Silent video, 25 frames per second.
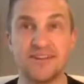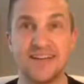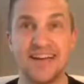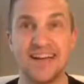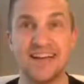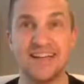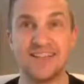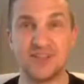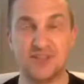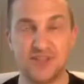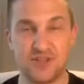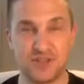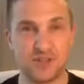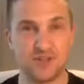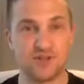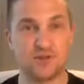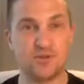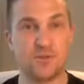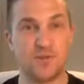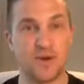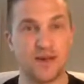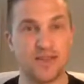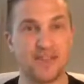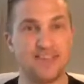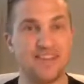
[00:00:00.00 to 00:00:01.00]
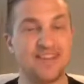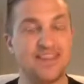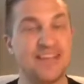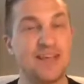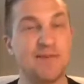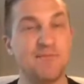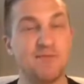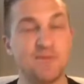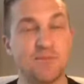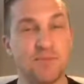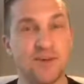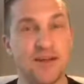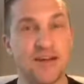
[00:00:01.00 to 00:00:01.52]
It's just whether the
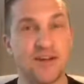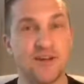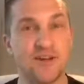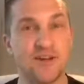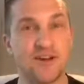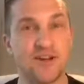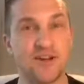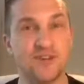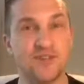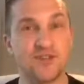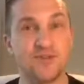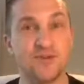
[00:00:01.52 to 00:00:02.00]
team's playing or not.